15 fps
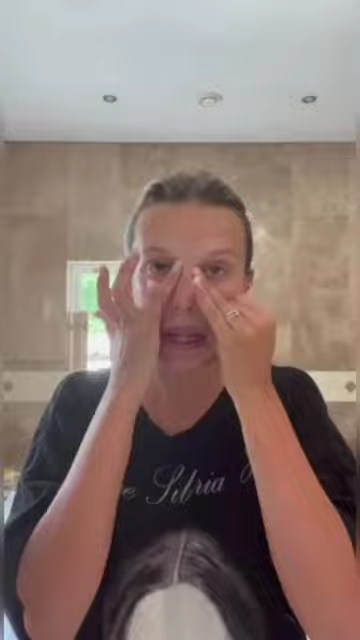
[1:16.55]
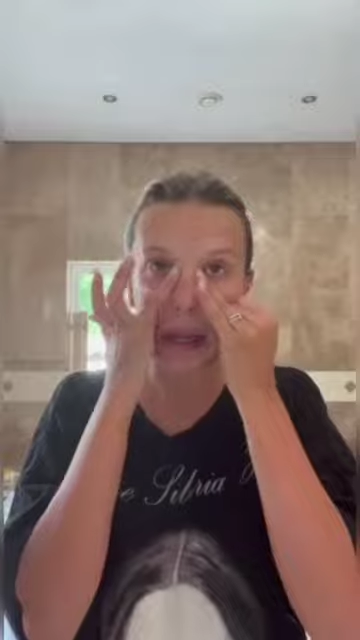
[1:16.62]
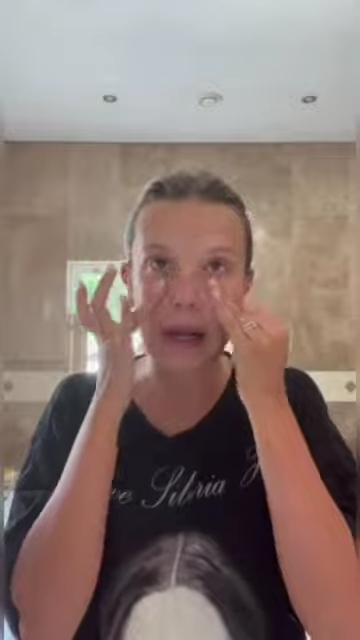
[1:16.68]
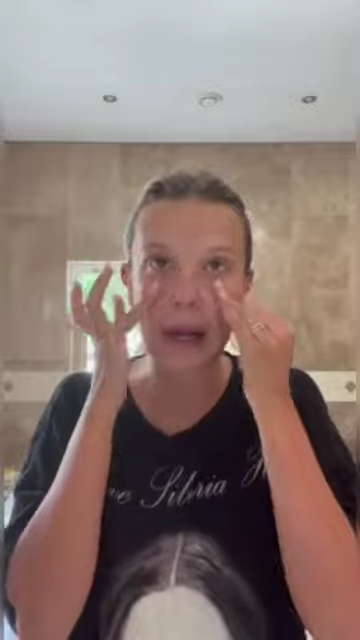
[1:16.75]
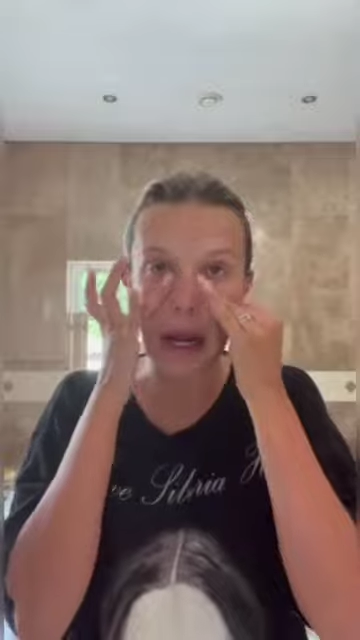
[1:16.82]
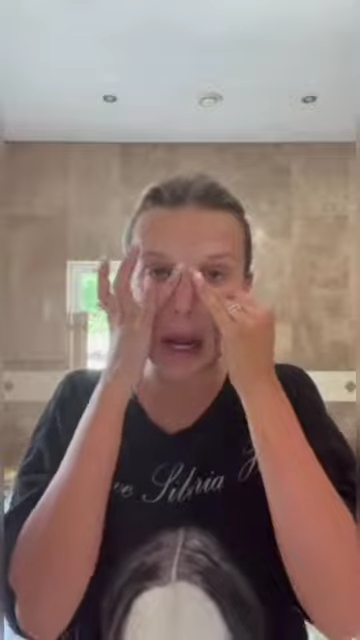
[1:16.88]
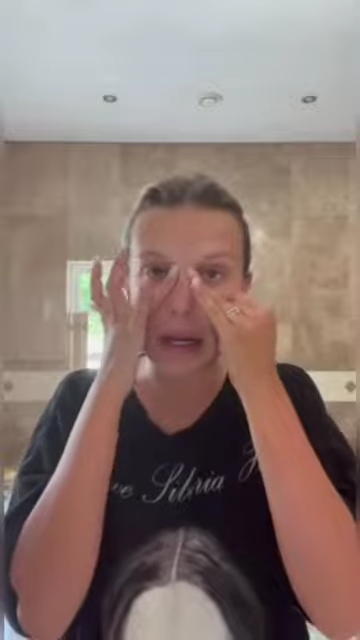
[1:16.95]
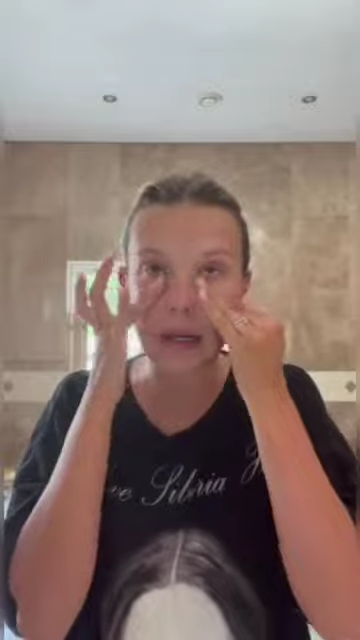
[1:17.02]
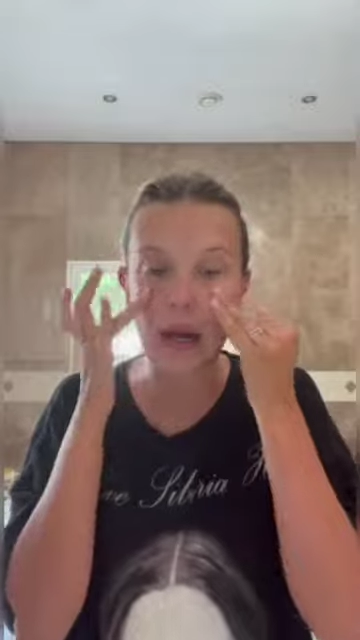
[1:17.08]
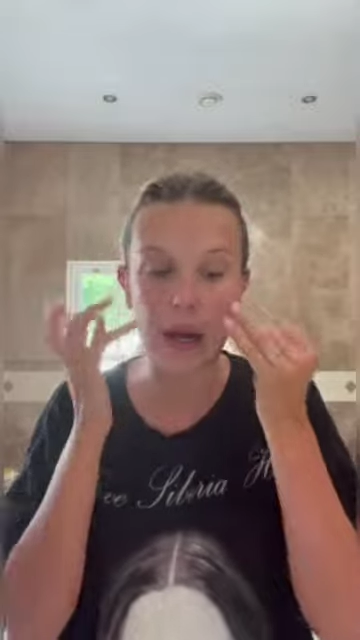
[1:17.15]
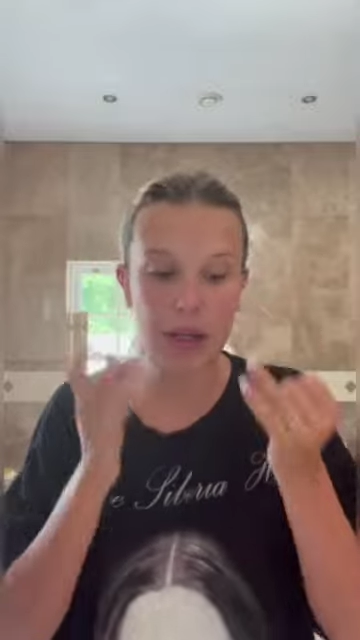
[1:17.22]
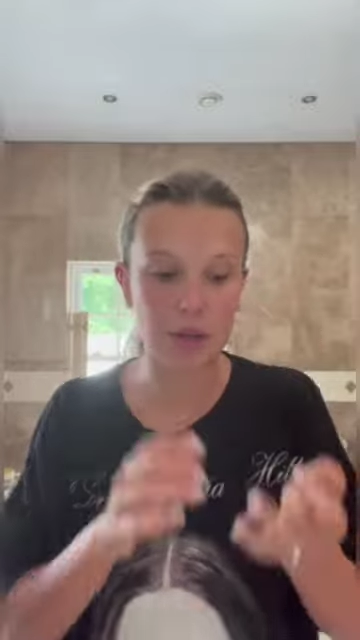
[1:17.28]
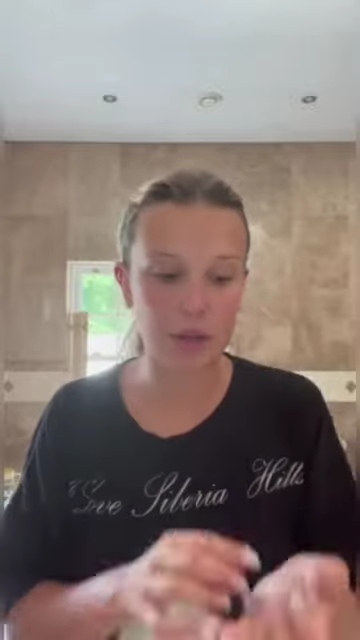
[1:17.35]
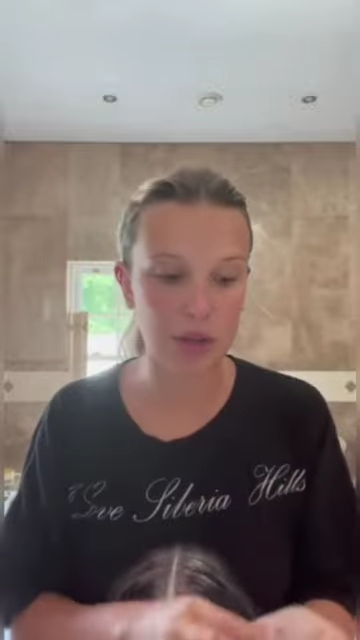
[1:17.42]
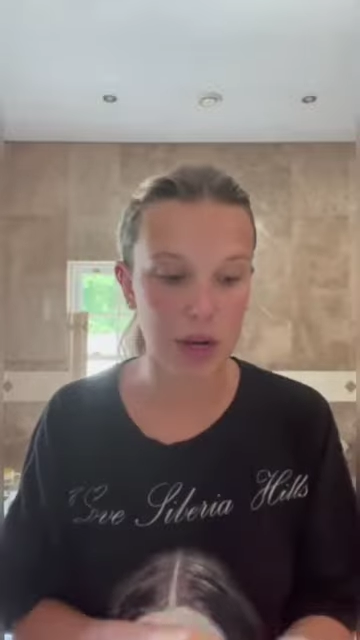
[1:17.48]
Like, I
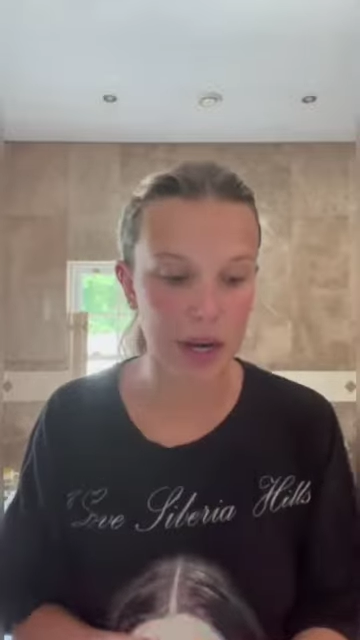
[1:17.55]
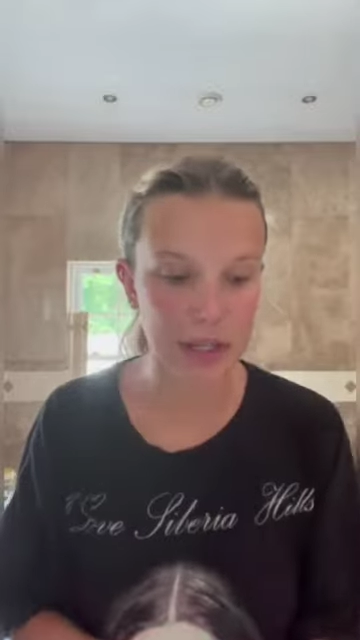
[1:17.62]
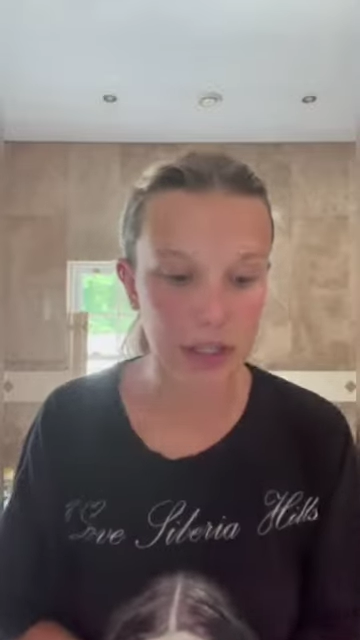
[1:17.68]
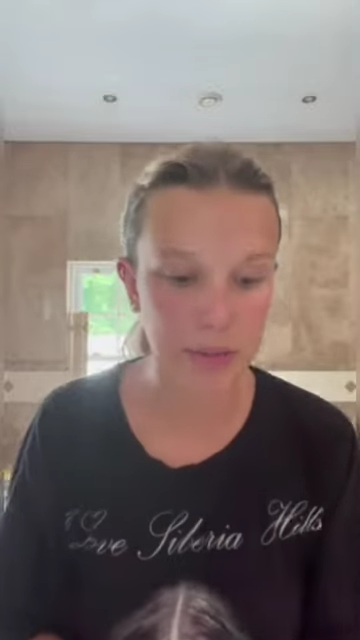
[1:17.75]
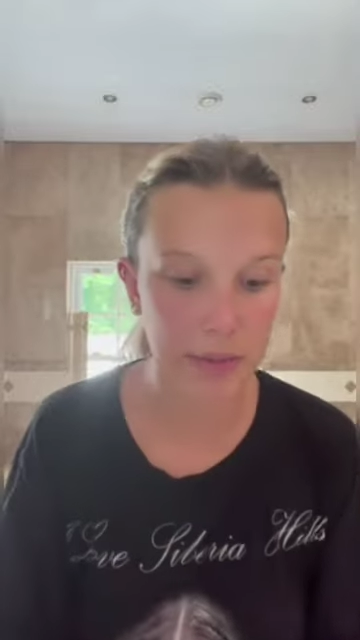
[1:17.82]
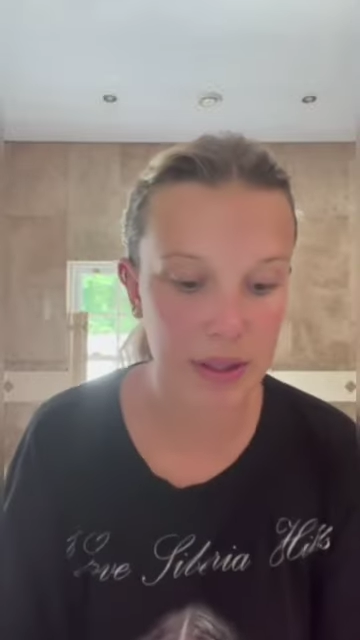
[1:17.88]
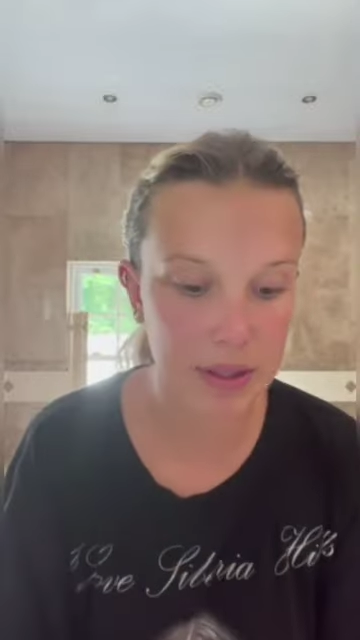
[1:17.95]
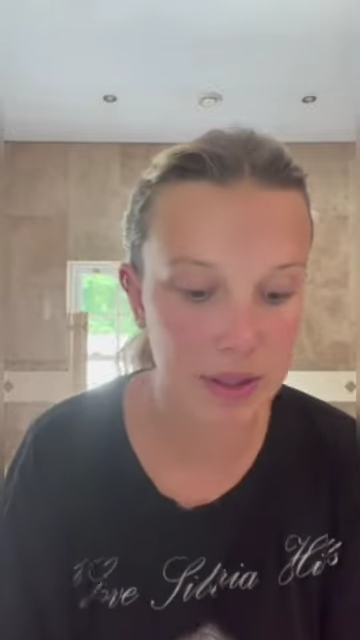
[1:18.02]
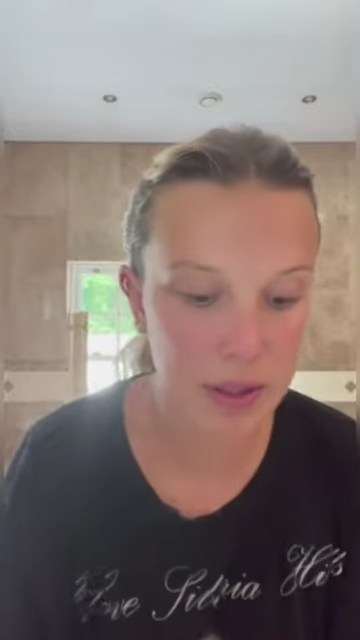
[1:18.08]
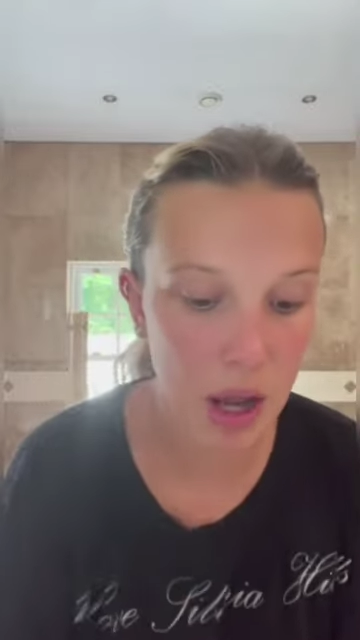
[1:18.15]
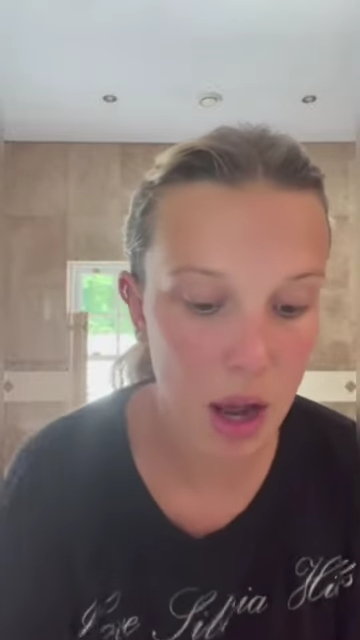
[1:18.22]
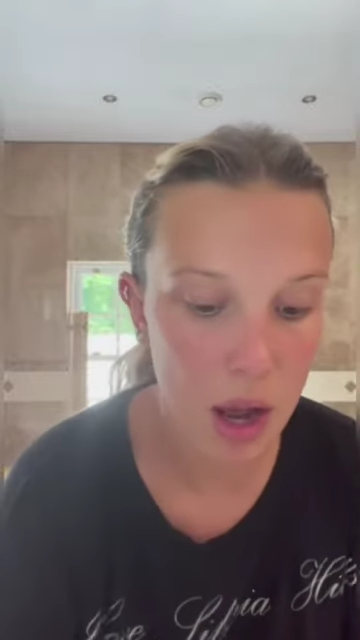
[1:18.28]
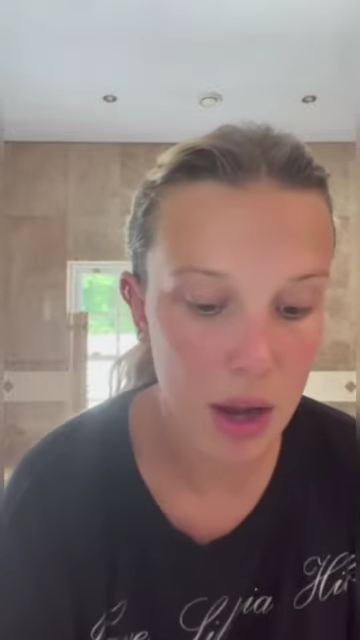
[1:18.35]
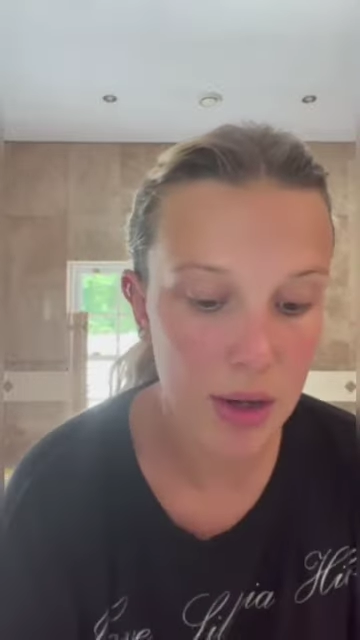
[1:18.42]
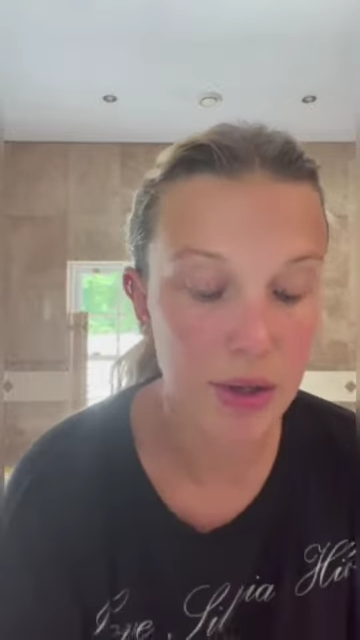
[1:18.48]
kind of tried to
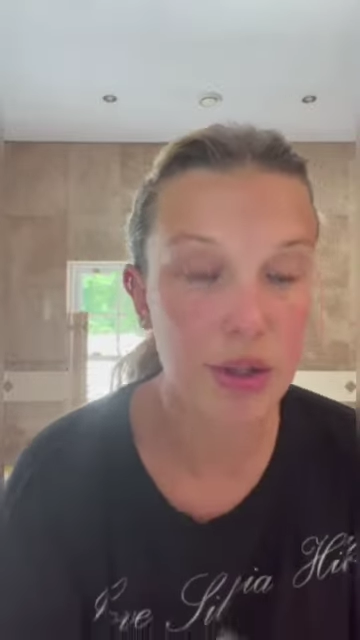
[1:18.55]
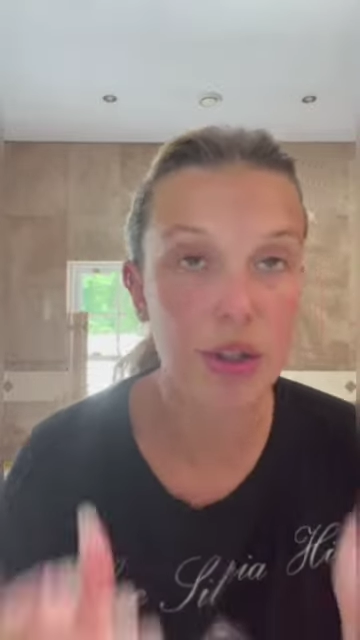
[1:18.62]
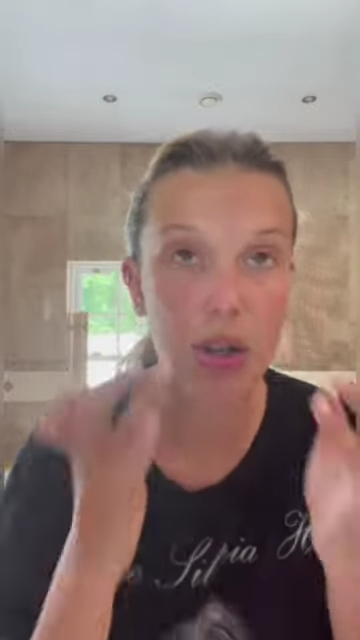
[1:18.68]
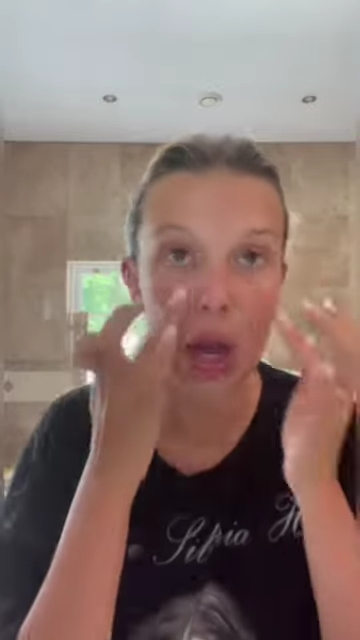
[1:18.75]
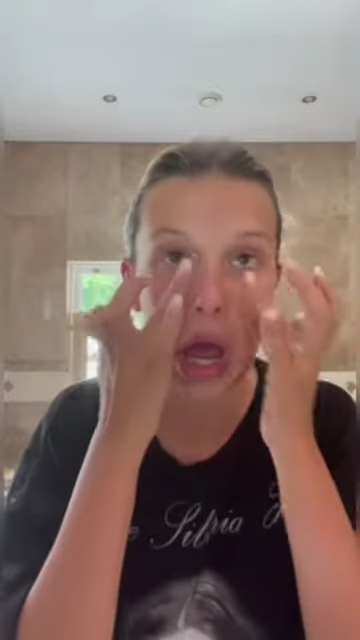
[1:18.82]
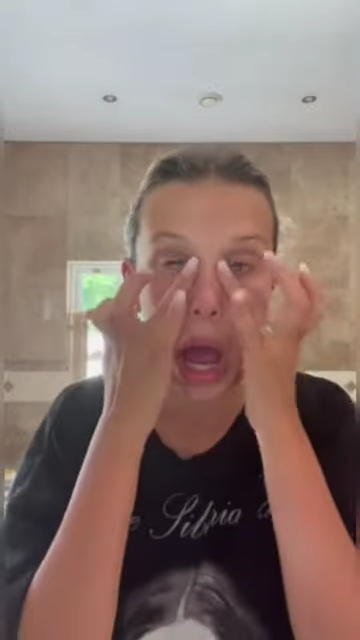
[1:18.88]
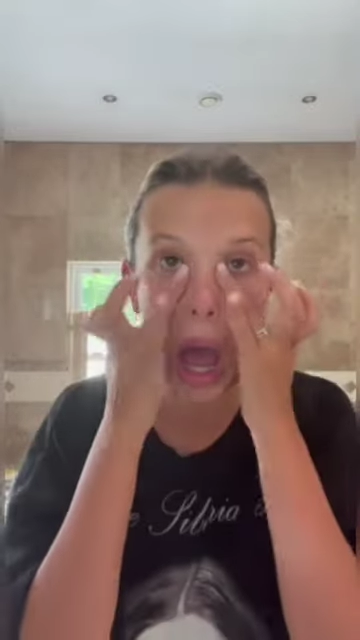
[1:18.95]
massage